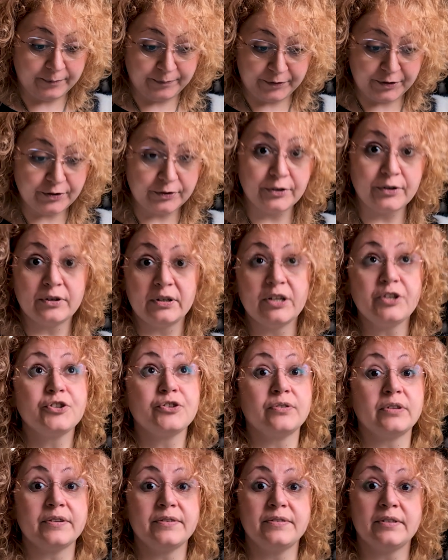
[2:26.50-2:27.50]
So you're
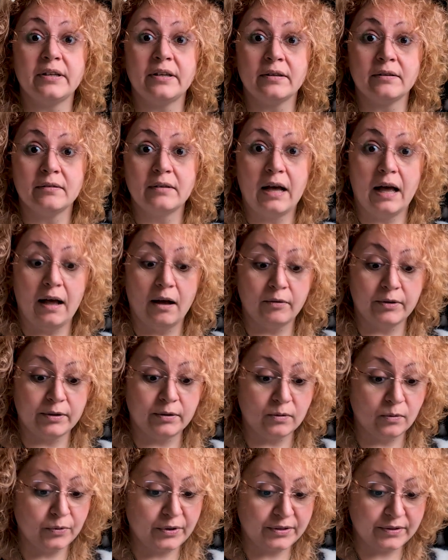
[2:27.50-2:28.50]
literally seeing how it
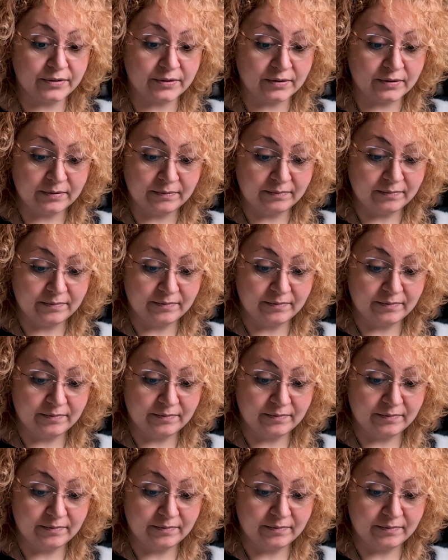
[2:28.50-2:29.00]
always